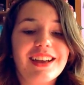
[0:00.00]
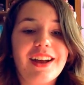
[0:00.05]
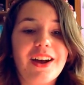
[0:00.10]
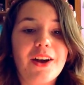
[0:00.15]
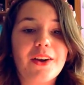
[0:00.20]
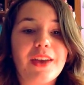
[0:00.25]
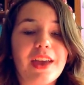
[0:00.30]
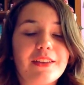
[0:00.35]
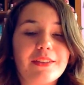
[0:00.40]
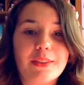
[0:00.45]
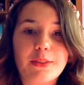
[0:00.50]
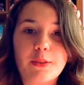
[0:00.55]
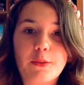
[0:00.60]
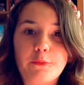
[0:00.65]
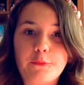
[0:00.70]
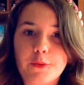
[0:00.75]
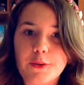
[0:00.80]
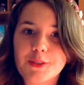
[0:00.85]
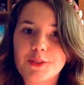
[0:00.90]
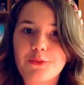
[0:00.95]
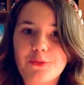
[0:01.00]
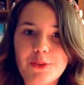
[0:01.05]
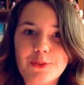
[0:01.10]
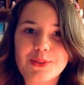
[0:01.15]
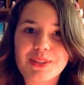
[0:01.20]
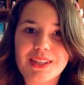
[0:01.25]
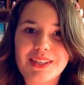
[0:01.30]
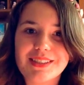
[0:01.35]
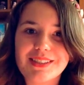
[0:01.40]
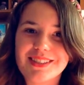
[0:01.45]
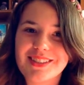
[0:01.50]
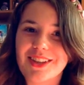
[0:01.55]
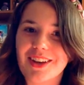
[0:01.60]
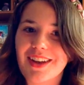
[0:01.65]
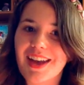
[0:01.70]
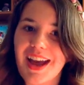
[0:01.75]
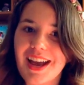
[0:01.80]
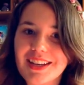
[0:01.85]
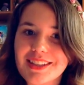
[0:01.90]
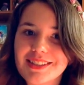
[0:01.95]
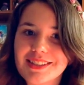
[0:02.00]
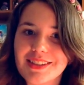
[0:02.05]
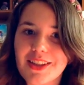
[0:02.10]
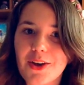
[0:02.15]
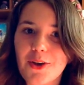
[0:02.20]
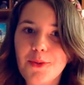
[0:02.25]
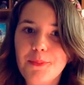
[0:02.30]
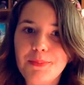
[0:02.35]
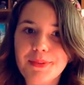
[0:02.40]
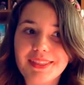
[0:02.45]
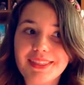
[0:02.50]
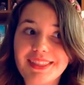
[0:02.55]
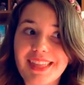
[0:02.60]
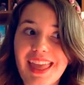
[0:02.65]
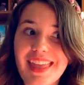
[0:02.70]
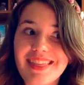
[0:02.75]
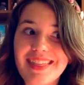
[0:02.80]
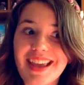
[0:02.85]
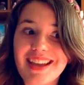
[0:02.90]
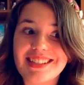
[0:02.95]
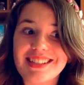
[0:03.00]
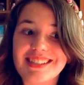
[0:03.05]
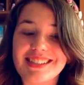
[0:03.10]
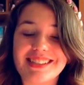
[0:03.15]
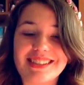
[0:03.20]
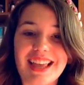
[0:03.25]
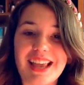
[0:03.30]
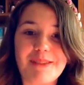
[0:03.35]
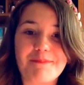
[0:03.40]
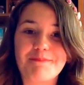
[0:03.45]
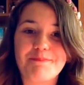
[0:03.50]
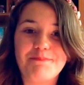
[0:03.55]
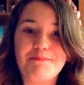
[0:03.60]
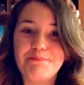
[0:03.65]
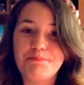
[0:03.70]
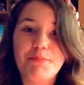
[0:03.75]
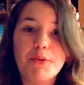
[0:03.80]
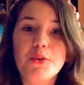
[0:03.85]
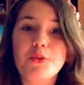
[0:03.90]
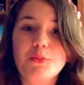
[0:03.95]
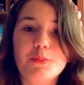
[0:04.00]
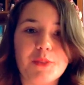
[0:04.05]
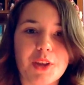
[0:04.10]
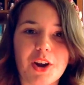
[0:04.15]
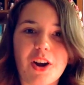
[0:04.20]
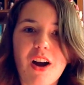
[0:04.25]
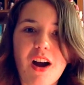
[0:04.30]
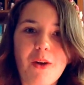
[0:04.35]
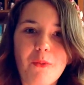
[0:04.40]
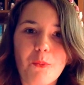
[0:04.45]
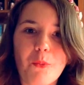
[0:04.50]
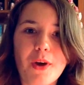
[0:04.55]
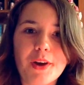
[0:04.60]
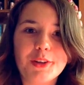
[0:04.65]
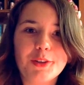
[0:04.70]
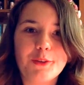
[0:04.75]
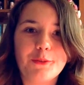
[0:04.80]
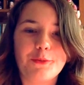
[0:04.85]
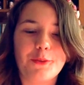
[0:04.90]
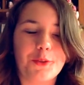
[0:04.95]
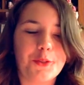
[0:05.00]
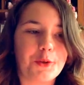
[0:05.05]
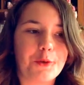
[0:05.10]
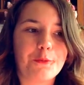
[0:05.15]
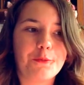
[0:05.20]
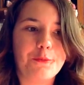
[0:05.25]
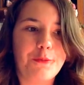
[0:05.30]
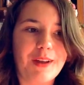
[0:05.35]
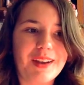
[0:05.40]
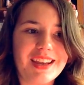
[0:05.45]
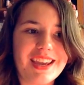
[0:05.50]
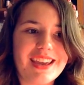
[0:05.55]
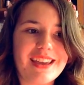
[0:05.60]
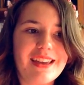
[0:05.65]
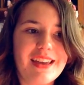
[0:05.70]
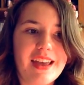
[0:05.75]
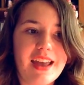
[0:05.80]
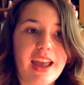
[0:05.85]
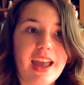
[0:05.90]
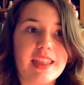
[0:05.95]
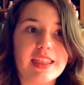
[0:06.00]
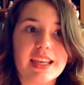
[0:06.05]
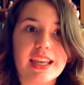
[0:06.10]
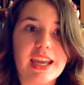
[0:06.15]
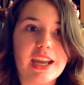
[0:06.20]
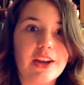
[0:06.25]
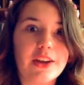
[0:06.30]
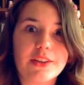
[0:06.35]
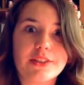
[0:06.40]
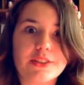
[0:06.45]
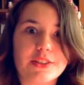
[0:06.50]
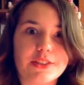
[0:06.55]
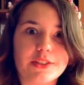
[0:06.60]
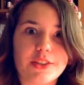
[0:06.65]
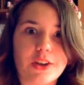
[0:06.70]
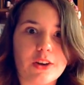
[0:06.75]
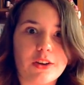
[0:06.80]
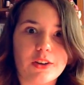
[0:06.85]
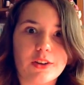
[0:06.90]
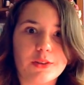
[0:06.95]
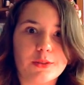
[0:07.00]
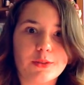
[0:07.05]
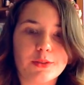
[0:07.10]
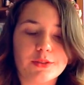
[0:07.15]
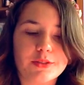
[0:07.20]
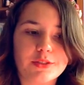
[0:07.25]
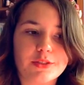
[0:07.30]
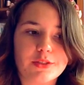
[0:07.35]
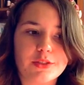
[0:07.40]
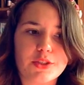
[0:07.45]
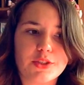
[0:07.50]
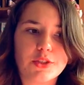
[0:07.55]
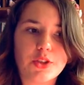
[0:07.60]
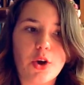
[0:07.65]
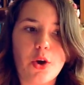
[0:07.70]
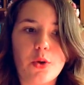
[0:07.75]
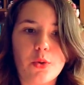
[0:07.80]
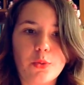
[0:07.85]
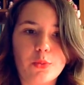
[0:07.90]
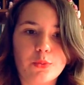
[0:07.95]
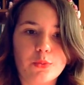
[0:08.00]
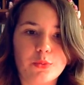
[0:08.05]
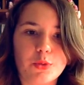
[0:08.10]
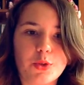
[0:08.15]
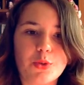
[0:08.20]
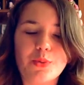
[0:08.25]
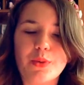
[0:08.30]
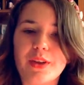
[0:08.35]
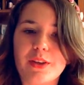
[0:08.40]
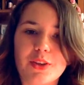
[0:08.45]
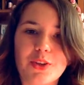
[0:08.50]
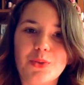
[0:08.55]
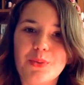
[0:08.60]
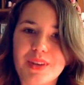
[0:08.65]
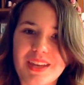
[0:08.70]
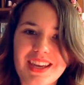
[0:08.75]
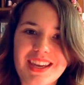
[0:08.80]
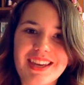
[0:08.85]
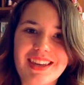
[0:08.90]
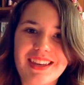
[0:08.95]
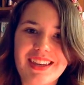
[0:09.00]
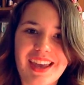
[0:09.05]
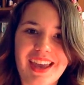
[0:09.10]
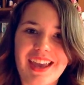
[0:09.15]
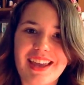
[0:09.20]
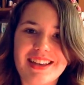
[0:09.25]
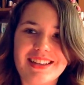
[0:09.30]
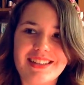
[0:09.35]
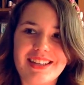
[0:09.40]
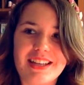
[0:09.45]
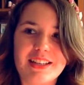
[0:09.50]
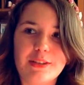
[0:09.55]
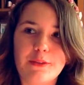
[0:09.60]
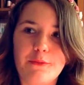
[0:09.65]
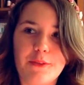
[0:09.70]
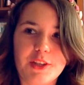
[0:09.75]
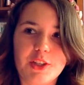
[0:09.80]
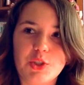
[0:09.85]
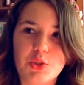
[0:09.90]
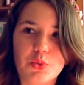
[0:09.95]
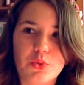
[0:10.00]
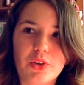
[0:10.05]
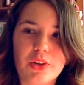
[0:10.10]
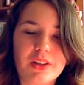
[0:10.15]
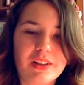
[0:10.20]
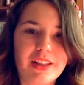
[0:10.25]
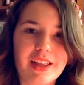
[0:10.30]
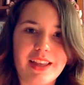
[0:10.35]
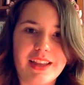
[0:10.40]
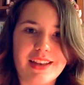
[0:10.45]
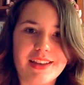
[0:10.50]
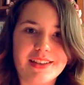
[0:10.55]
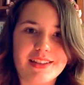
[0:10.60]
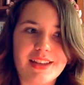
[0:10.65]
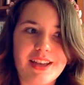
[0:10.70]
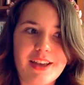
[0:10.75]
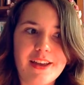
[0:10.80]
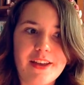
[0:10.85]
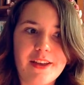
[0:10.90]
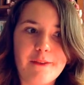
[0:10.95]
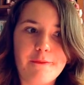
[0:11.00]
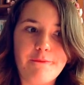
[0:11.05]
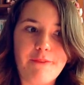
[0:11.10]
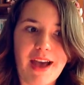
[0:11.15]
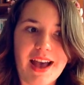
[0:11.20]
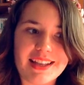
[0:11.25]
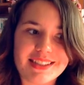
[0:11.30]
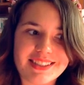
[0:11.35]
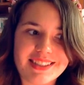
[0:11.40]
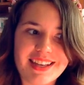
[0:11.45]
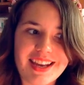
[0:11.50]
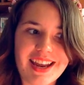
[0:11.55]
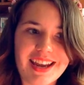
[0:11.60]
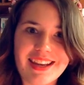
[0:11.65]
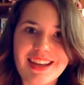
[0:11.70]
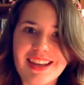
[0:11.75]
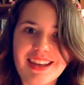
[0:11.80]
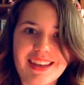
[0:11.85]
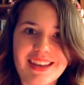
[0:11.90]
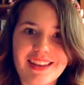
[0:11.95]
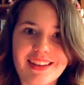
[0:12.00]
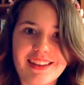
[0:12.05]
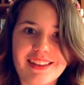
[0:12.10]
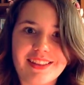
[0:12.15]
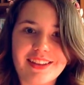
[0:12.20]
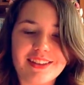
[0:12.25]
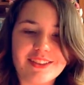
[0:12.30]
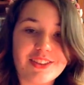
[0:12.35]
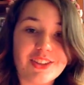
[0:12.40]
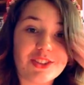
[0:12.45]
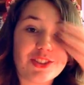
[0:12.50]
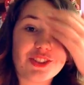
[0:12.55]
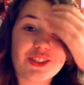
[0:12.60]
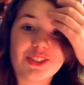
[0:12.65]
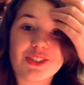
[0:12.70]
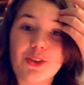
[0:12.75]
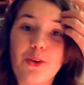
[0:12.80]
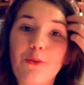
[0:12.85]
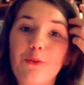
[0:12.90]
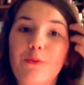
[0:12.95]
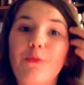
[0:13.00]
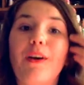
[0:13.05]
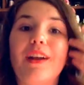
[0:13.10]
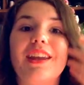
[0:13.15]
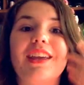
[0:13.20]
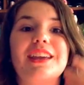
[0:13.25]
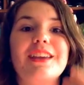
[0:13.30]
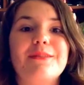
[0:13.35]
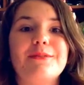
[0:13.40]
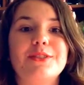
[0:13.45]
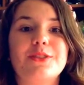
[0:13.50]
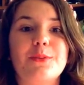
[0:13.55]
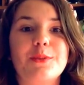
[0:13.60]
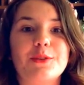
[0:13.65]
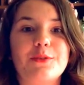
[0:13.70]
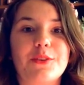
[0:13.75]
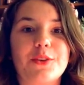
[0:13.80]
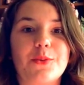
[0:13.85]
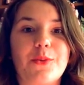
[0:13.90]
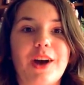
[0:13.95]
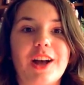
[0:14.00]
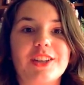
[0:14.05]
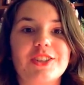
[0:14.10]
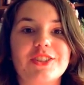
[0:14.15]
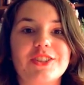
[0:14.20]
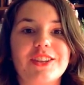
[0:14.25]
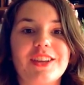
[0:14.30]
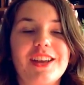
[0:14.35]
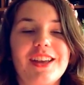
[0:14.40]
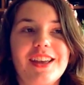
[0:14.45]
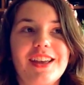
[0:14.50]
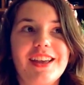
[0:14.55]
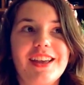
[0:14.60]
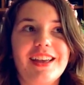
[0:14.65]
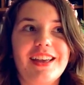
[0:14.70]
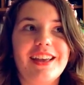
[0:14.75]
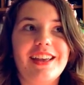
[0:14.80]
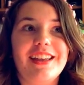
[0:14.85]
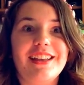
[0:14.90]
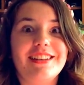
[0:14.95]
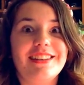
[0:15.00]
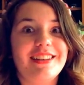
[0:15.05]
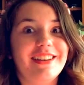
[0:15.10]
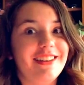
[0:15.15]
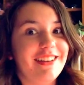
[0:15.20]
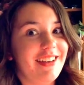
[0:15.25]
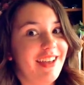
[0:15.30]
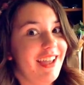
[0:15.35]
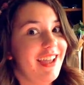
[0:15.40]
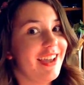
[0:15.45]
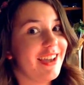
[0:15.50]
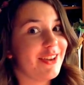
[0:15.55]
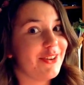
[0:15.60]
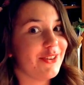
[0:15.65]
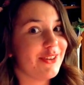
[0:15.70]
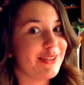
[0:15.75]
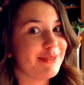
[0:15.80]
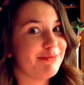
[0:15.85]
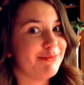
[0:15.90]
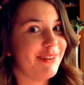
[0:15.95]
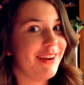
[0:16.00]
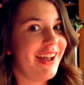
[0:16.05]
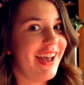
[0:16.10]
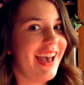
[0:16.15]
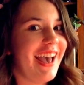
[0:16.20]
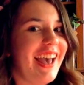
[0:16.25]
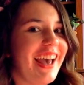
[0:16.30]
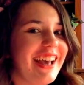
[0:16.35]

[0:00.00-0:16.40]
Okay, the first few seasons are kind of slow, but then they just, like, boom, they're wonderful. They're funny, and the characters are all so unique and individual and fascinating, and they're just so funny and so much fun to watch. And hey, Chris Pratt.